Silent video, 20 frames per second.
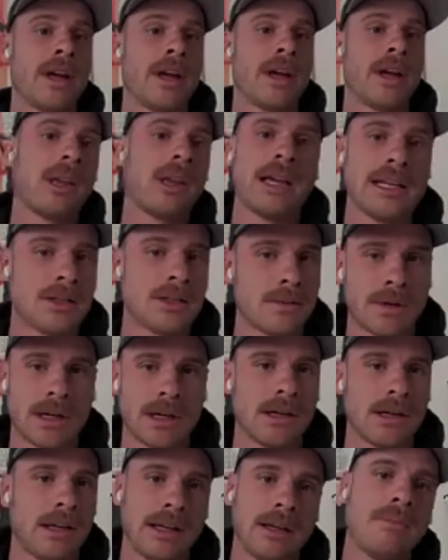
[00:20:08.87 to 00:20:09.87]
to a place
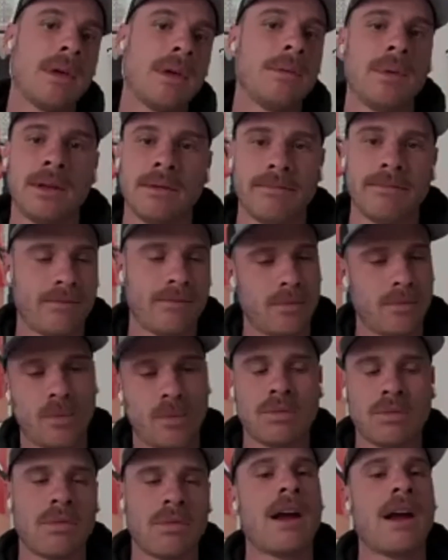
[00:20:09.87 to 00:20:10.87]
where like maybe
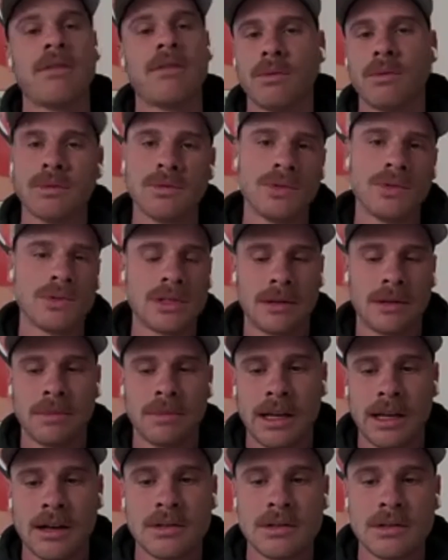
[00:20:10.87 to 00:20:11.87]
whatever, we'll do
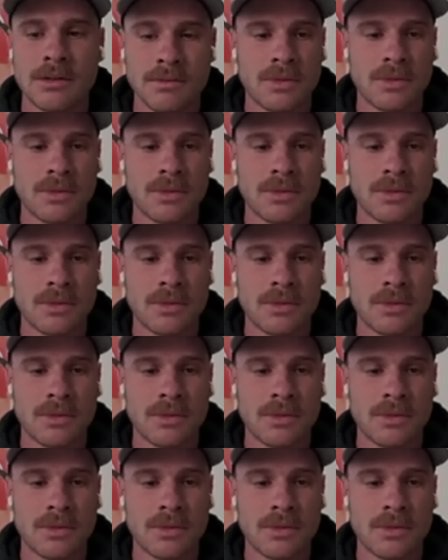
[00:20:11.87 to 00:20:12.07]
something else